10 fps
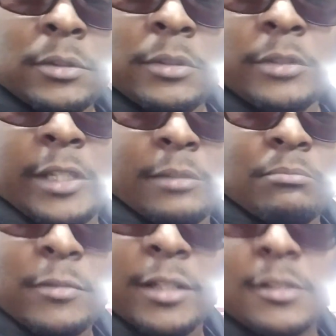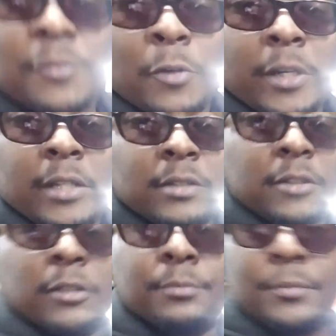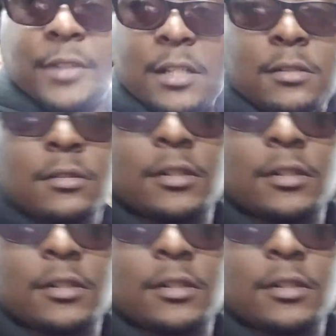and LS4 heads, so that's good